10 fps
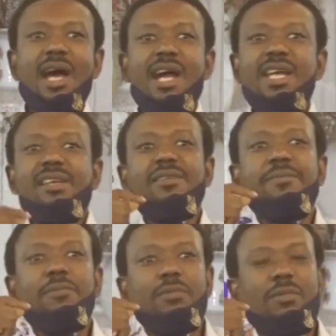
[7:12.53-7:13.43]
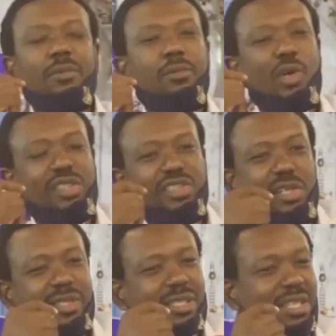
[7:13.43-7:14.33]
I was
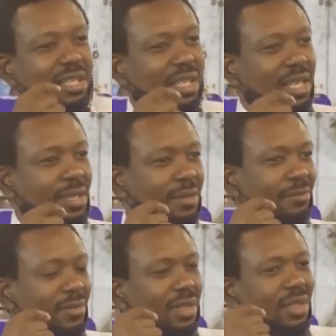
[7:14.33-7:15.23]
just thinking